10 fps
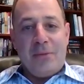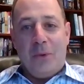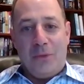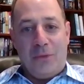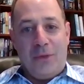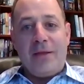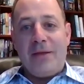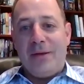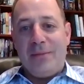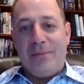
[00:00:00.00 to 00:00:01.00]
one thing,
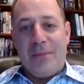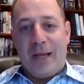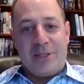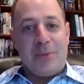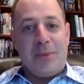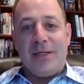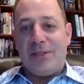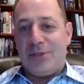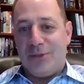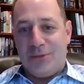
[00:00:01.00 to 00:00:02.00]

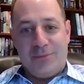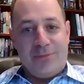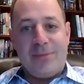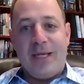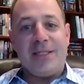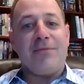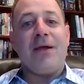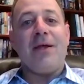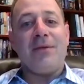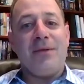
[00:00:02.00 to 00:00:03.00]
maximize exit
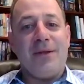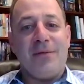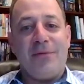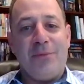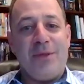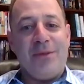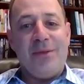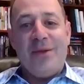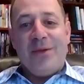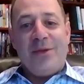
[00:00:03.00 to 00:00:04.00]
value. If
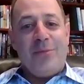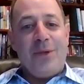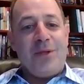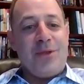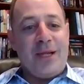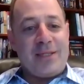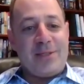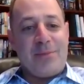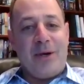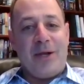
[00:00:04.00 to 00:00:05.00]
you beat the
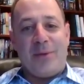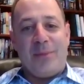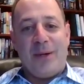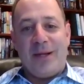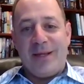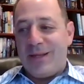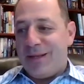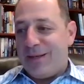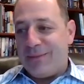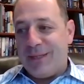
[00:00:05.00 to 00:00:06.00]
next buyer by
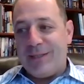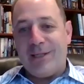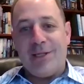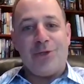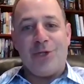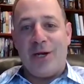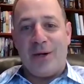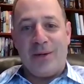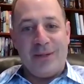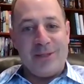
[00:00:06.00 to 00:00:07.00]
10 cents a
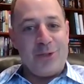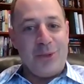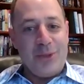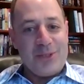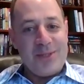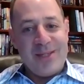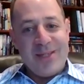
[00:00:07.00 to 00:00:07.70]
share, it's yours.